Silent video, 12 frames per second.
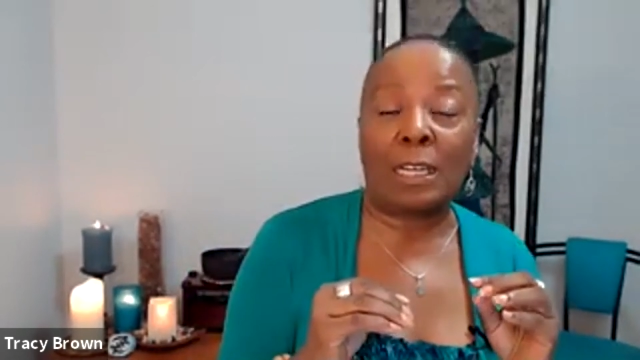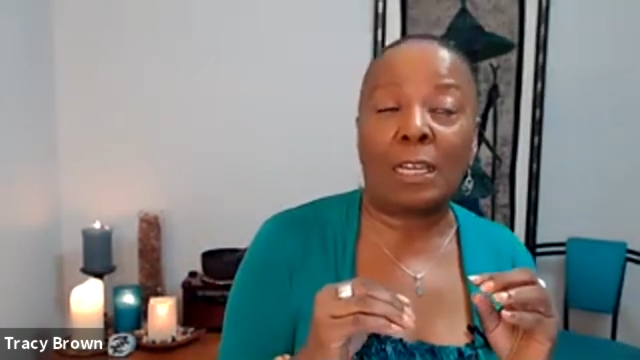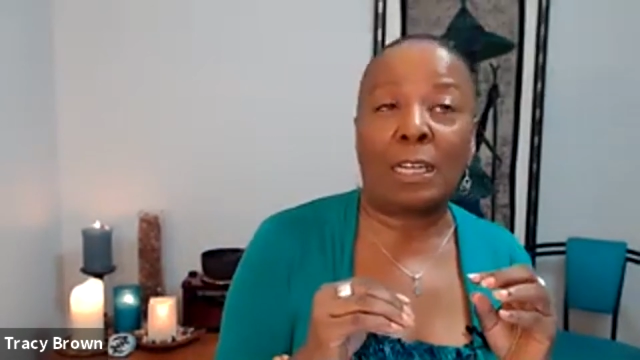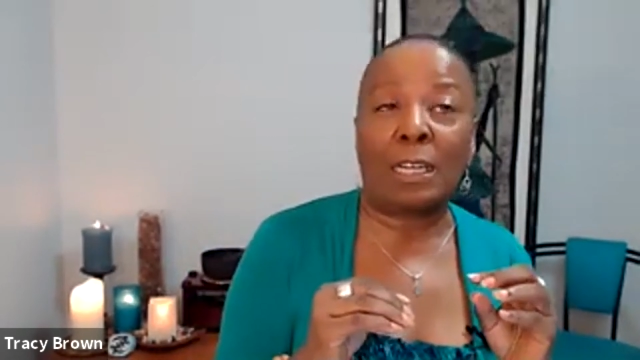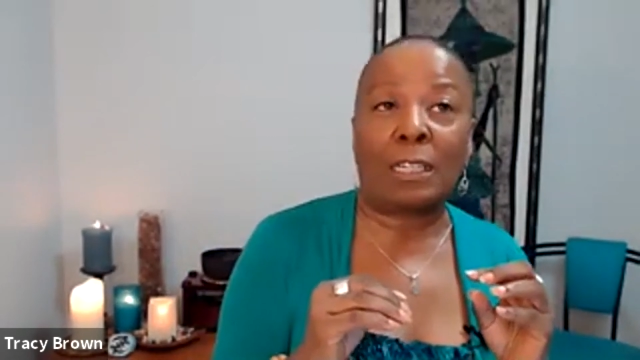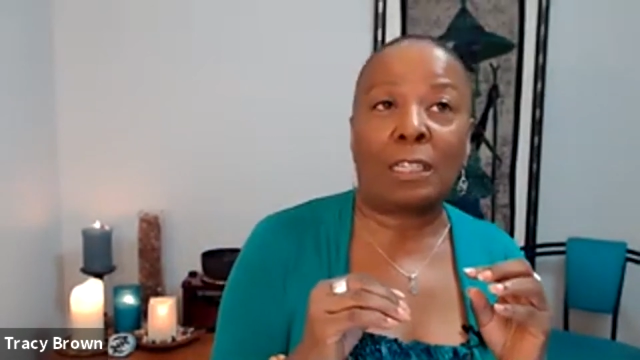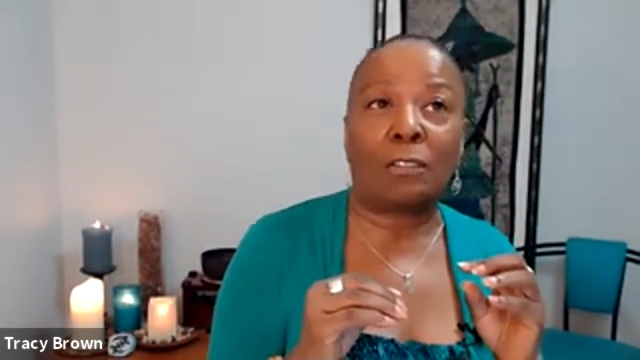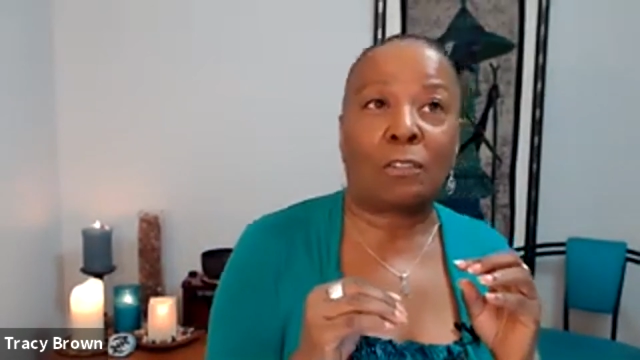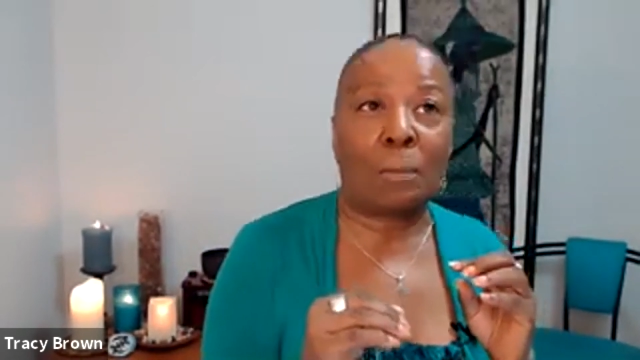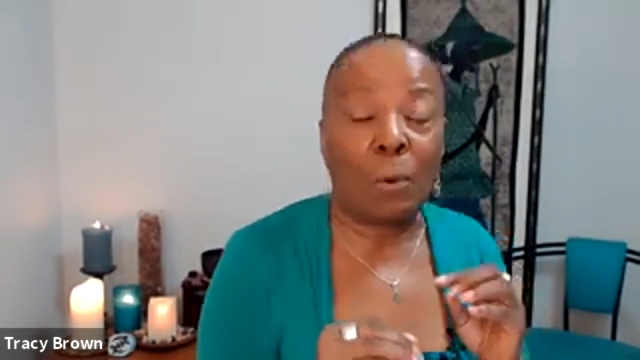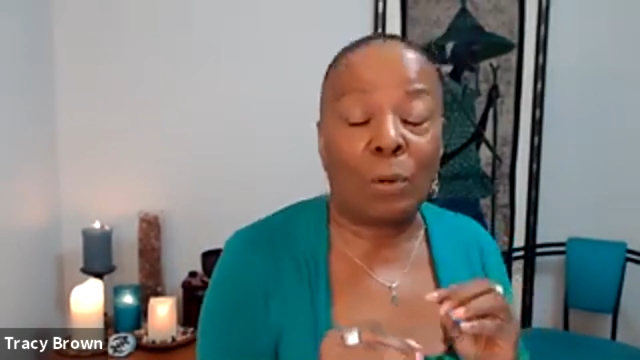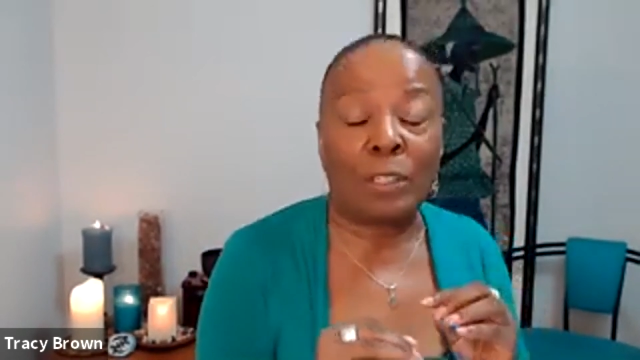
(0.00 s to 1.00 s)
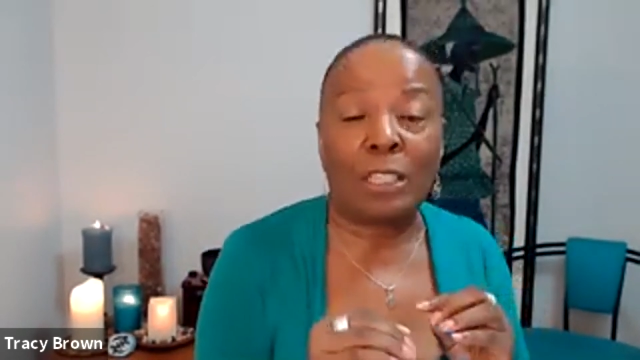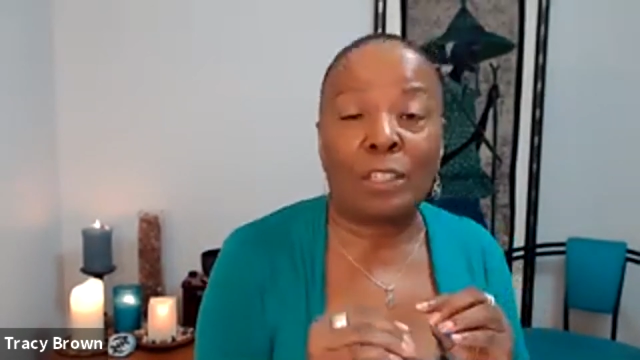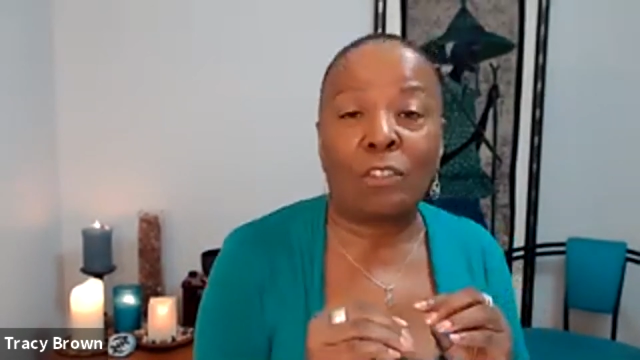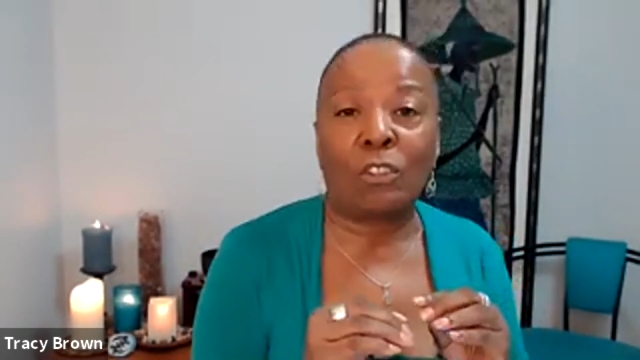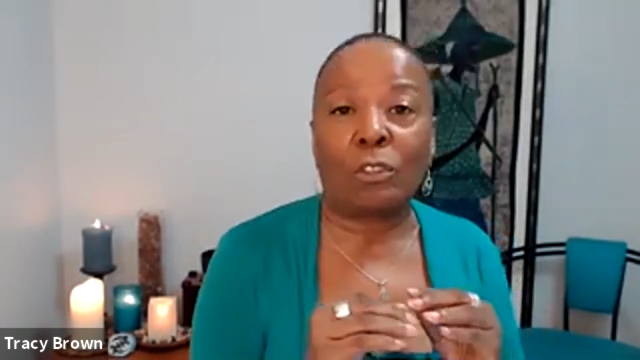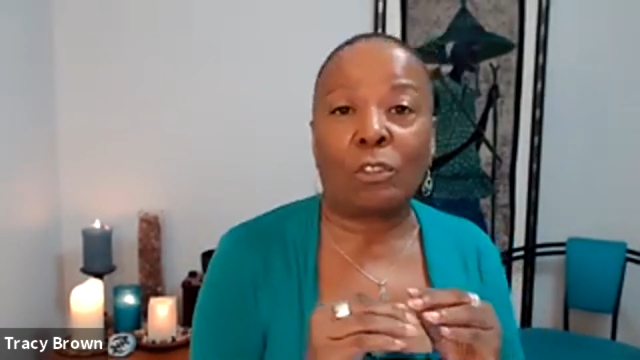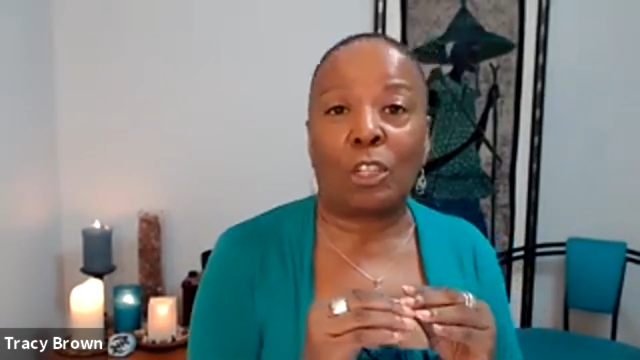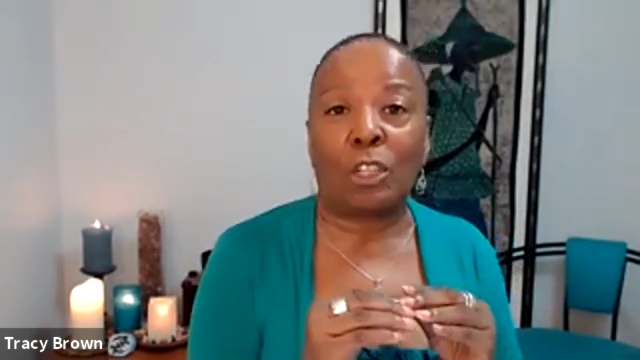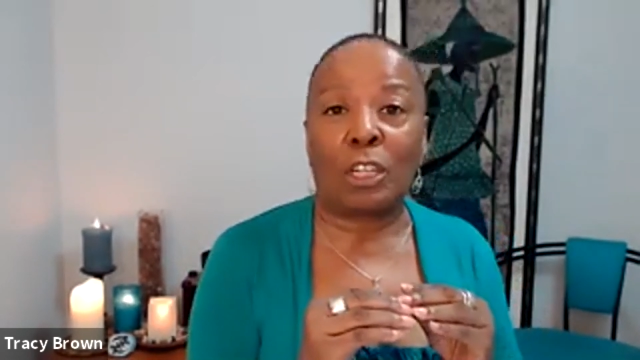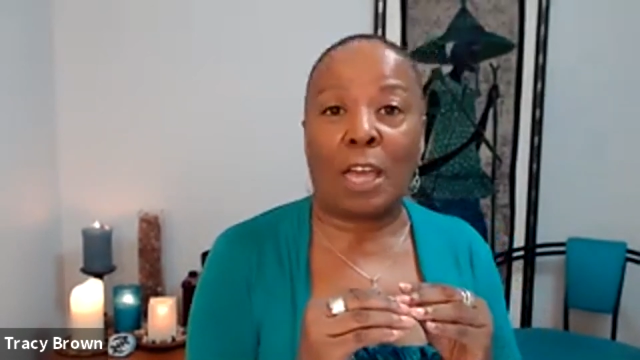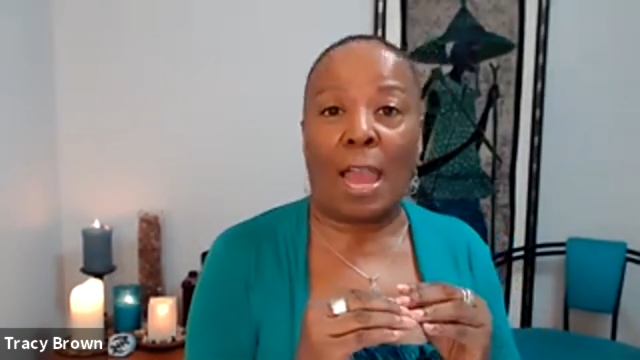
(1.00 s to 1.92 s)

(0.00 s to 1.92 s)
it is important to look